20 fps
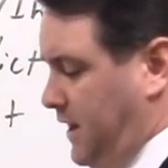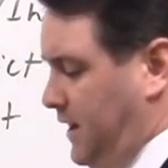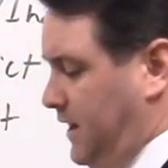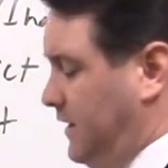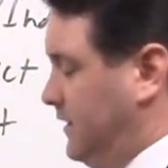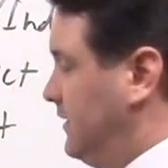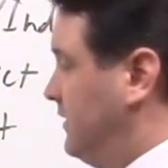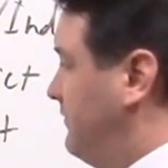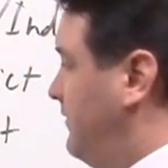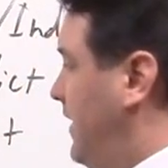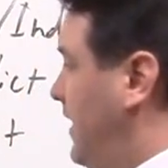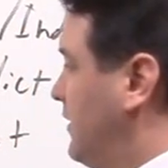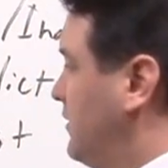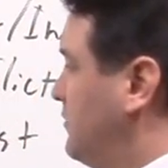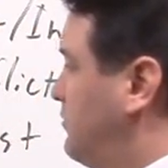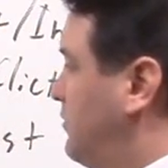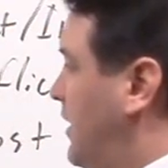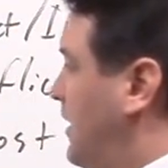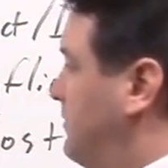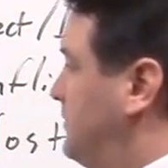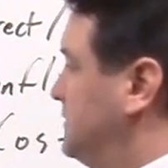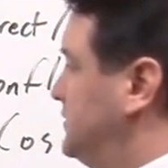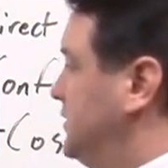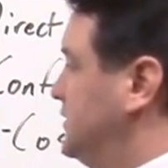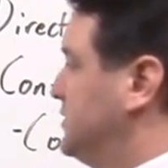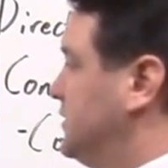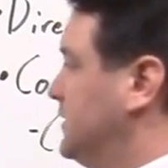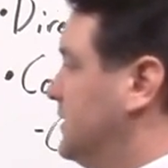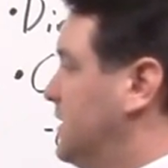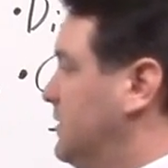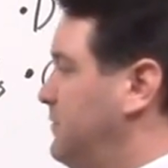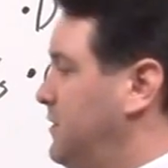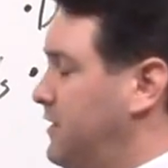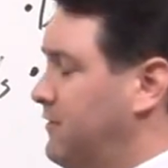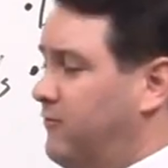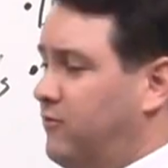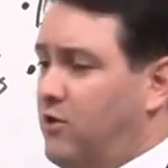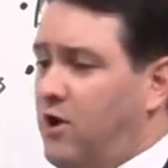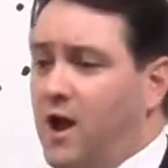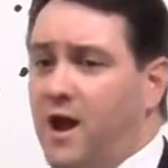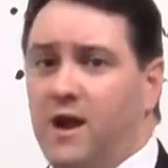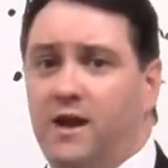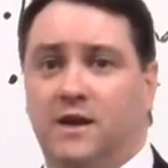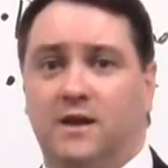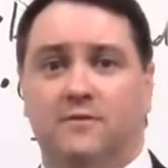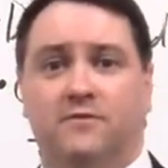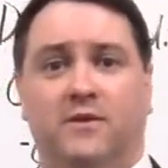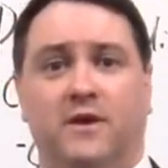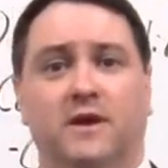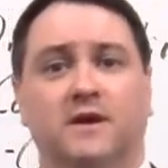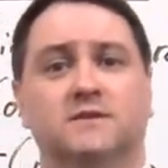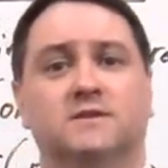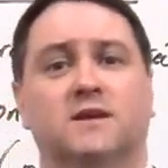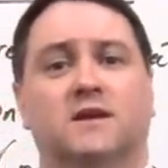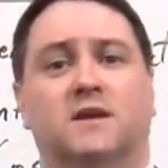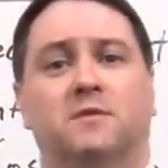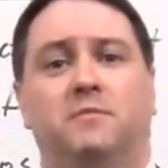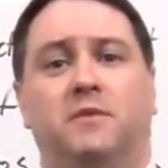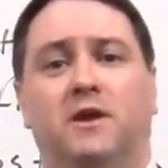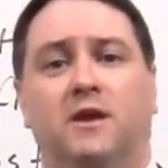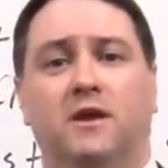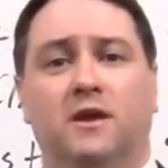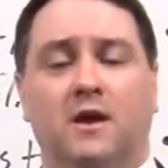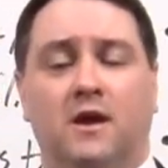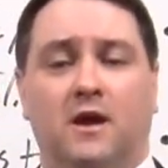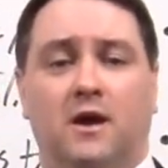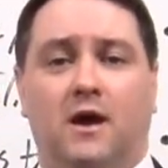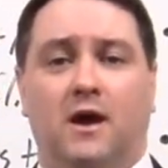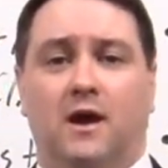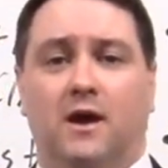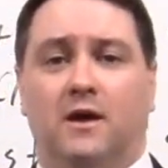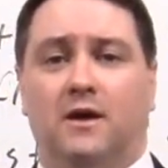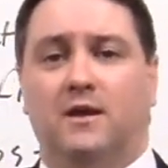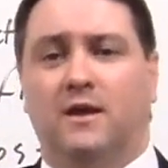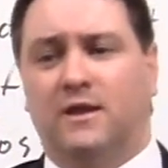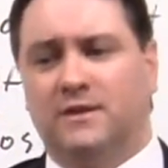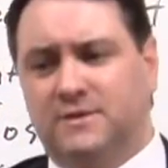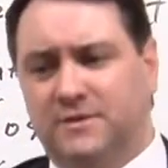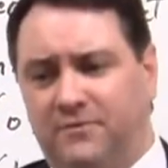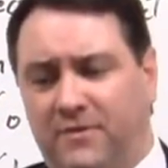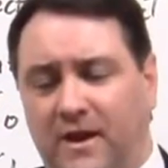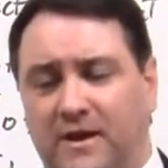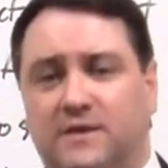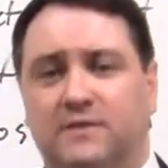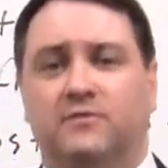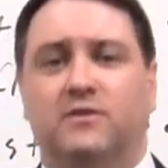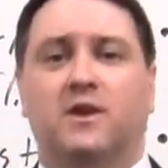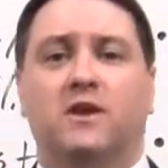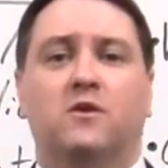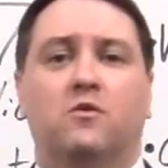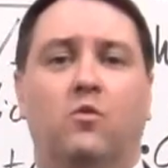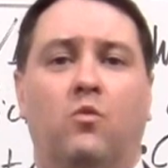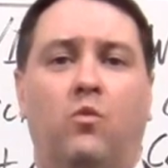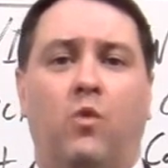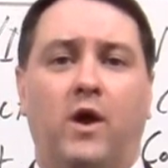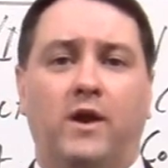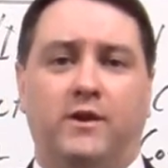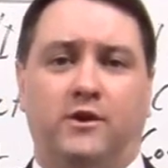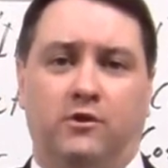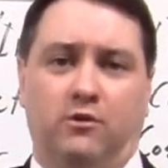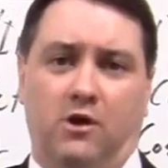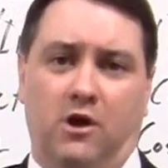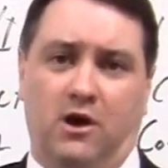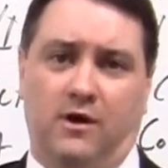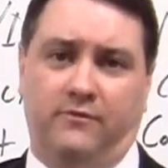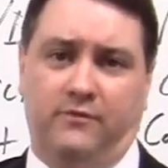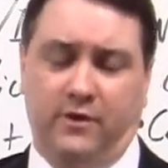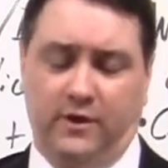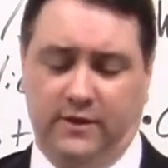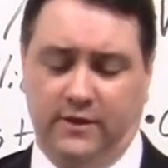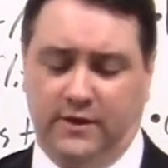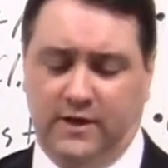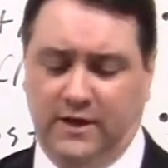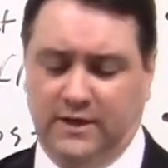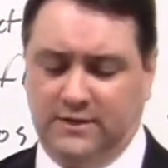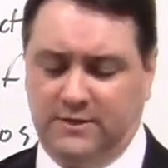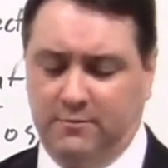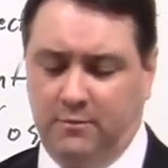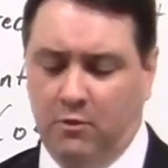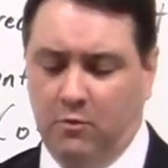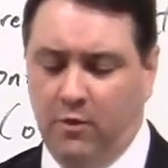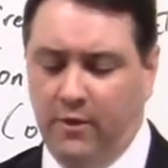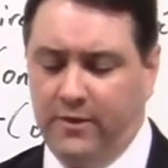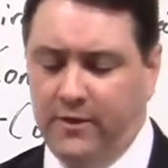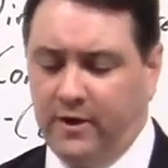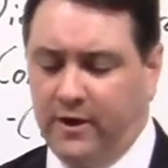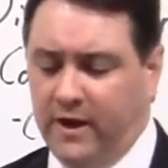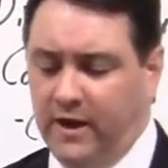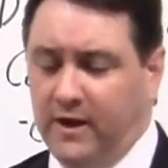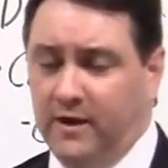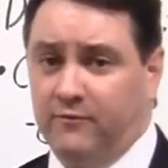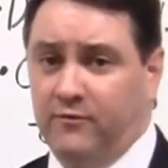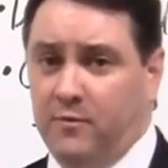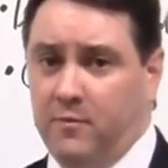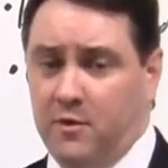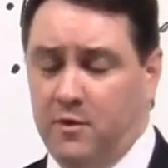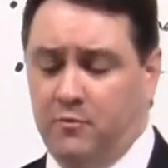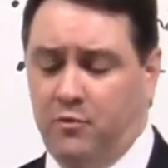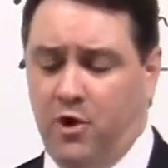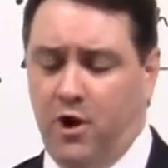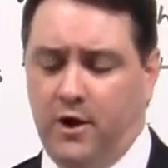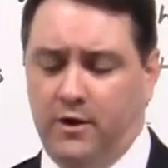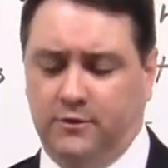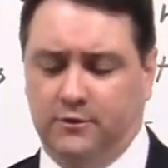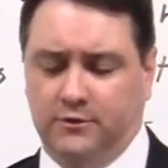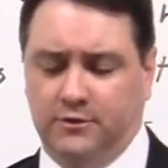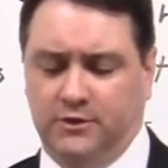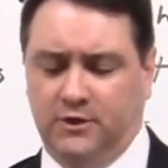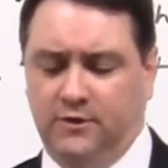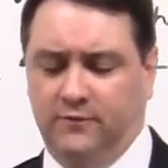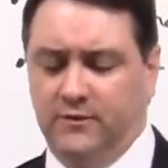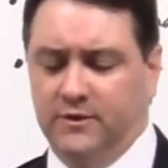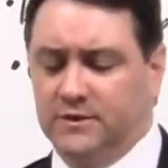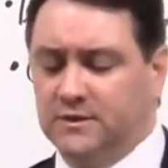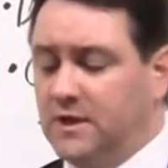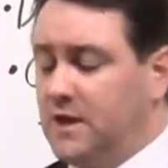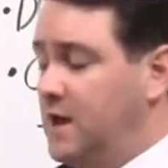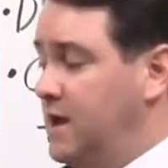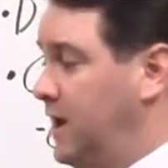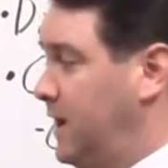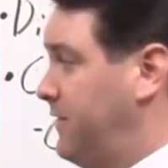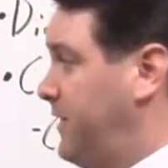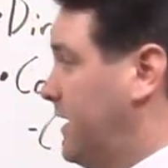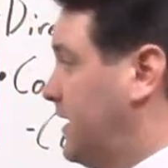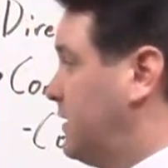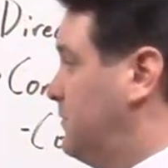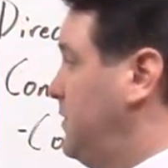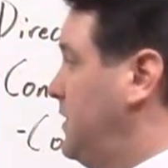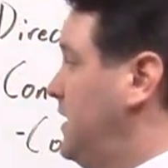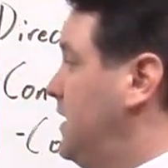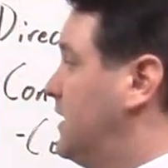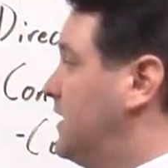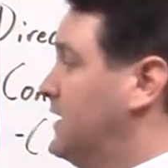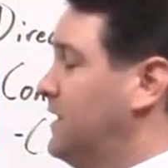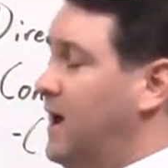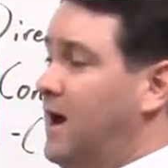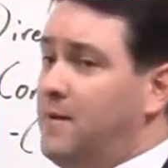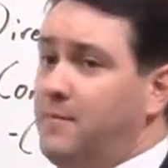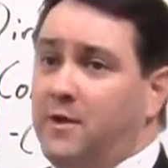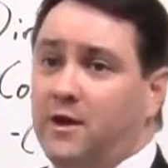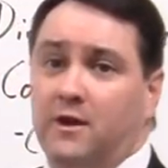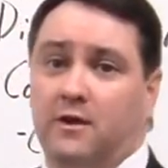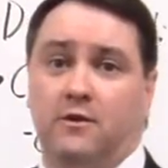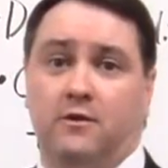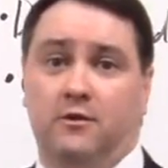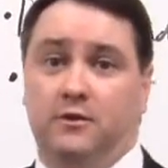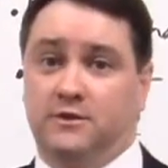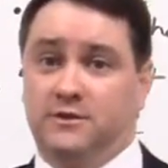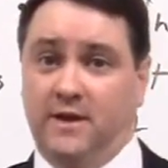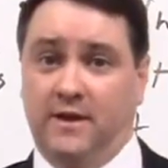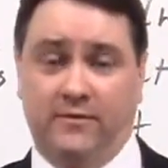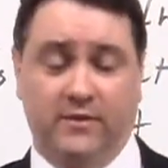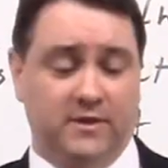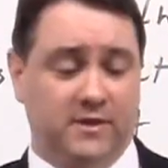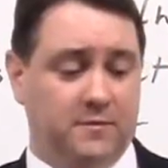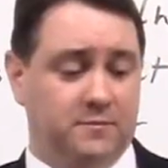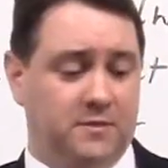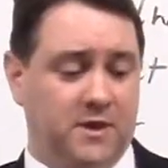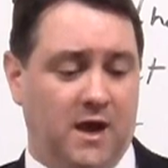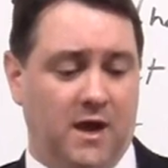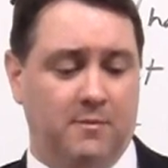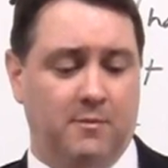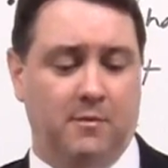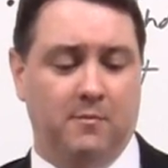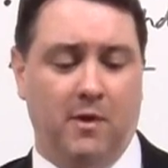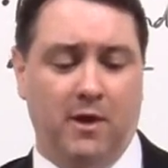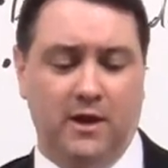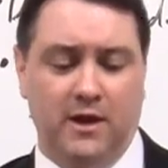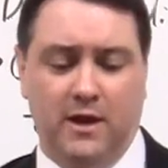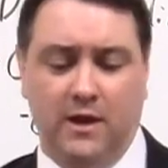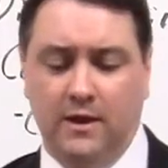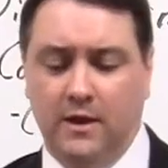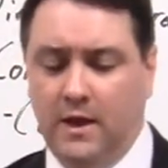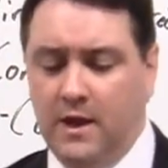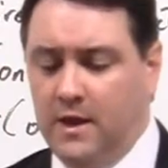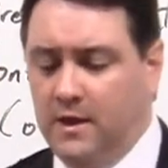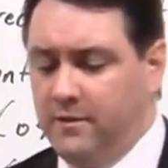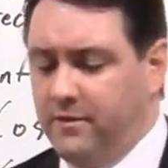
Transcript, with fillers: And the value proposition can be a variety of things. It can be, uh, it's effectively what you're offering the customer, what they're getting from your product or service. And that can be economic, you're saving them time or money.